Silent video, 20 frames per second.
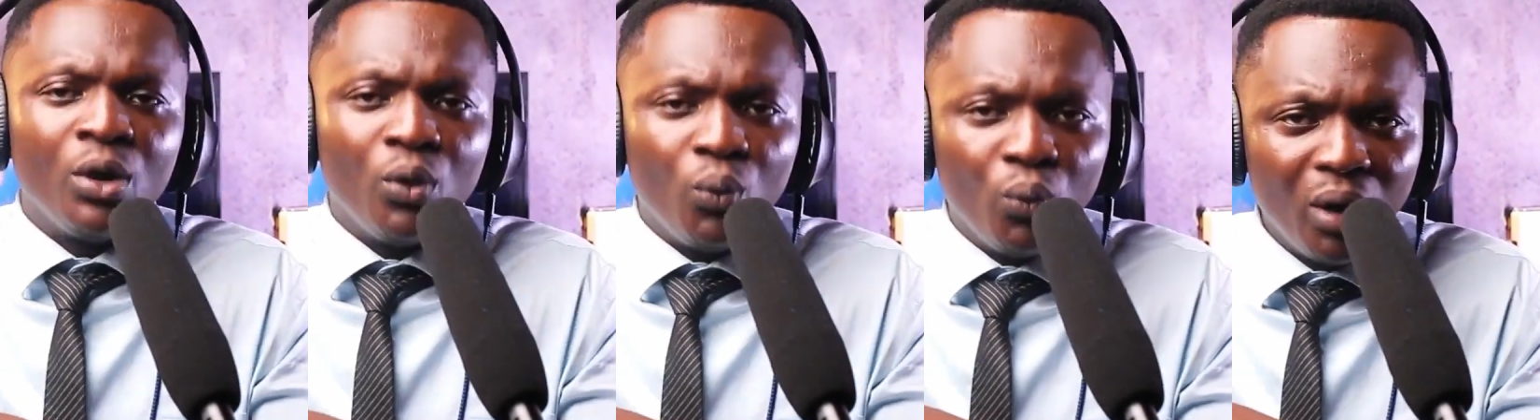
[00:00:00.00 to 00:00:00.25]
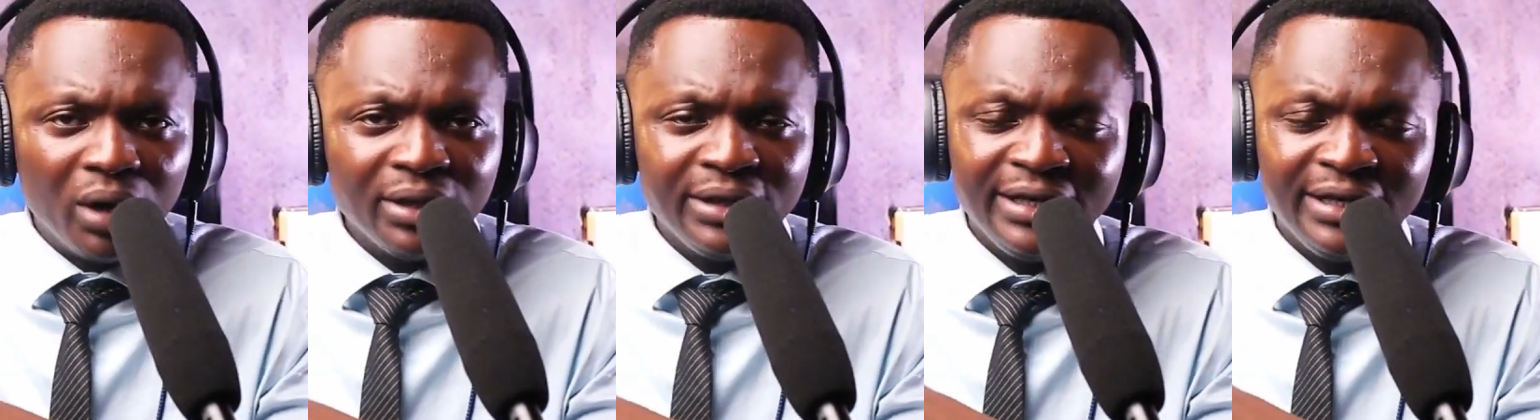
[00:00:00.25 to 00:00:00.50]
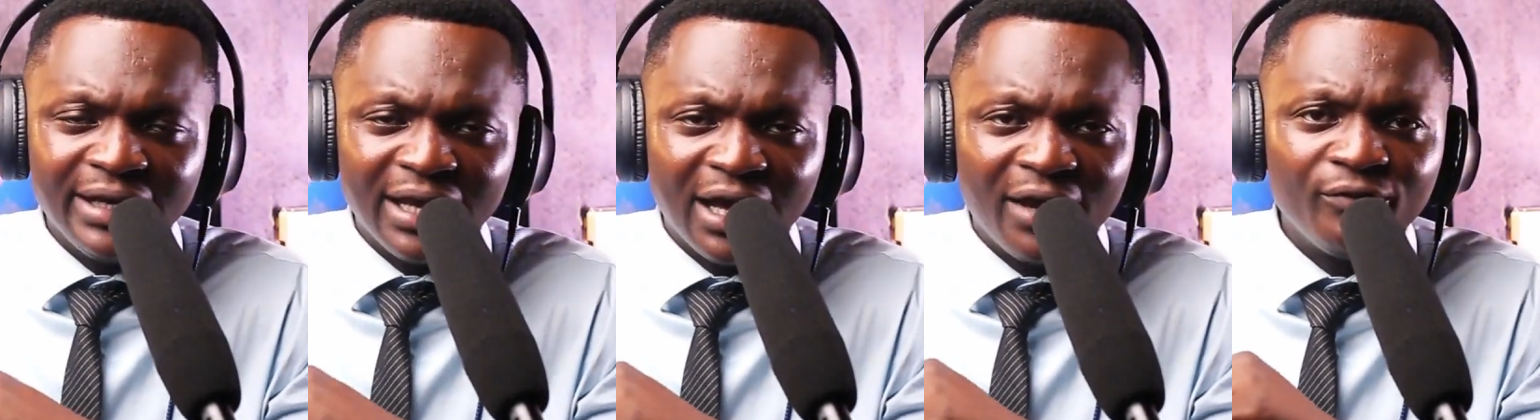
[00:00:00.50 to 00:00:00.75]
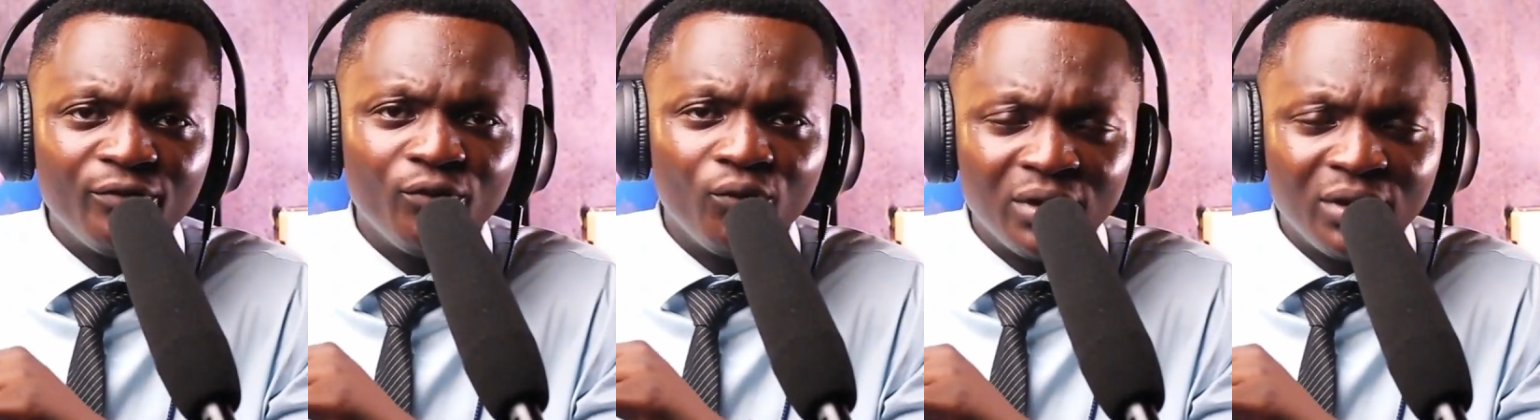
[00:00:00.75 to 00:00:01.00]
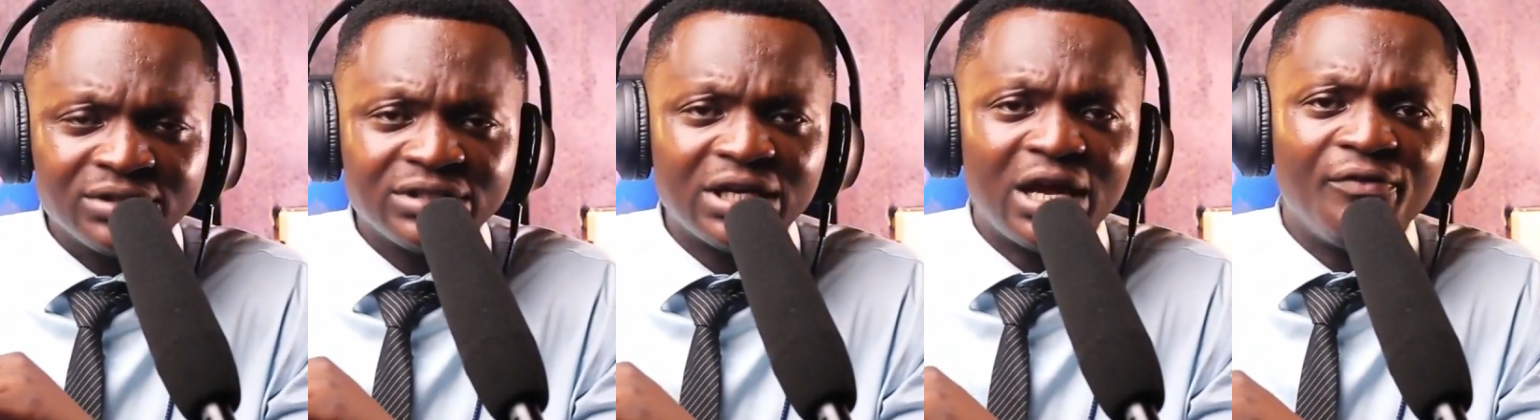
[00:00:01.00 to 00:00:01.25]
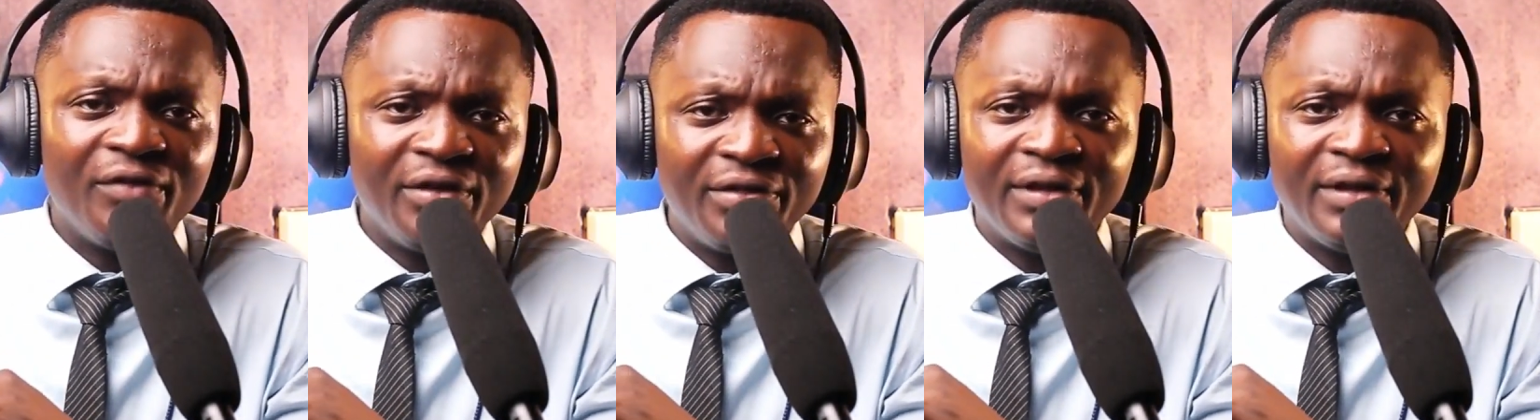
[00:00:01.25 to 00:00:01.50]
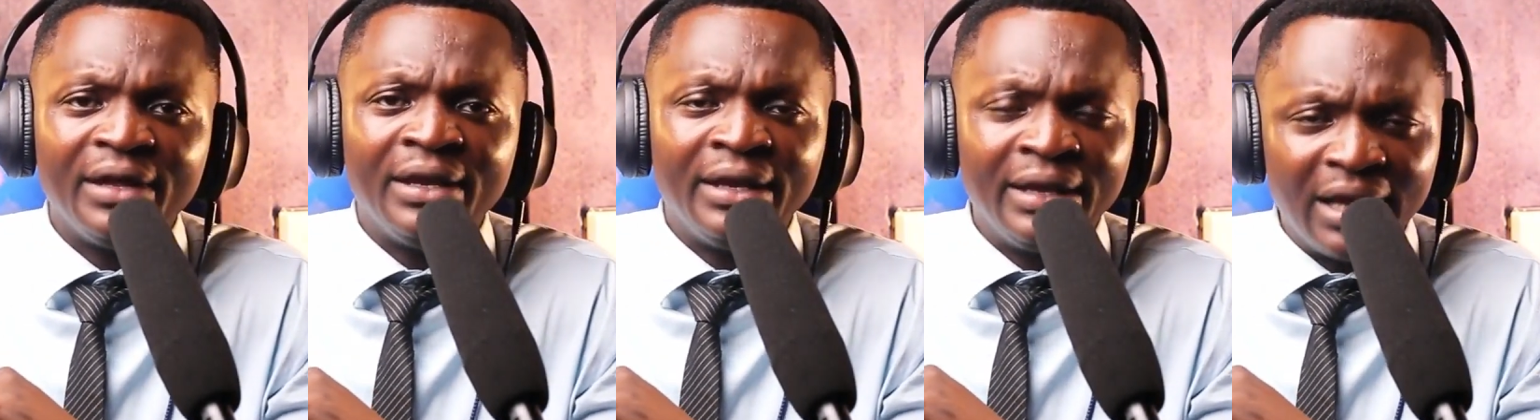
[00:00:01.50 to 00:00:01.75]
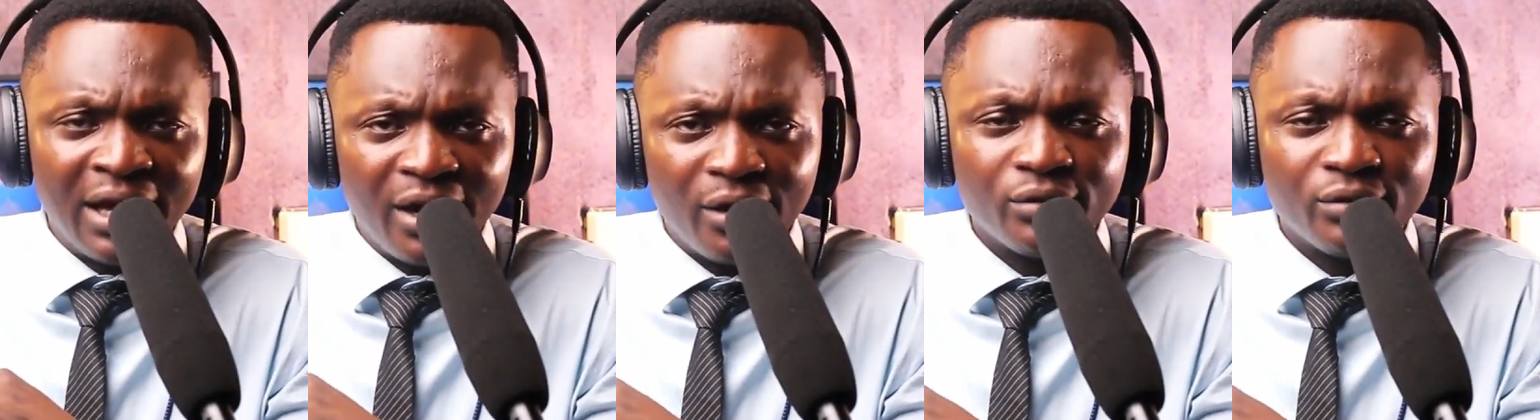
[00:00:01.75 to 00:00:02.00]
Worldly love wants everything
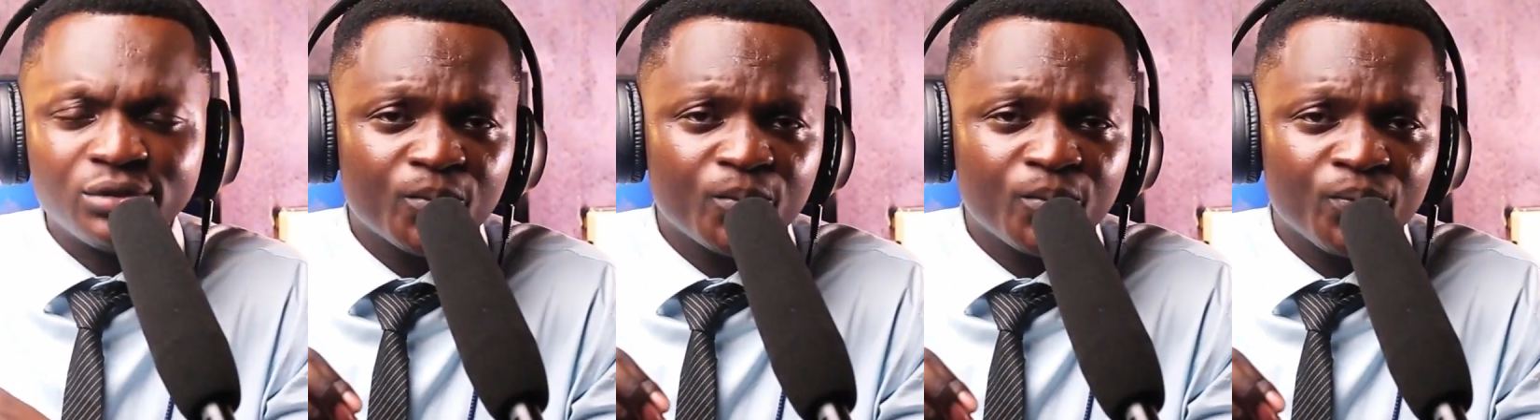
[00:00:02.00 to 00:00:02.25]
now.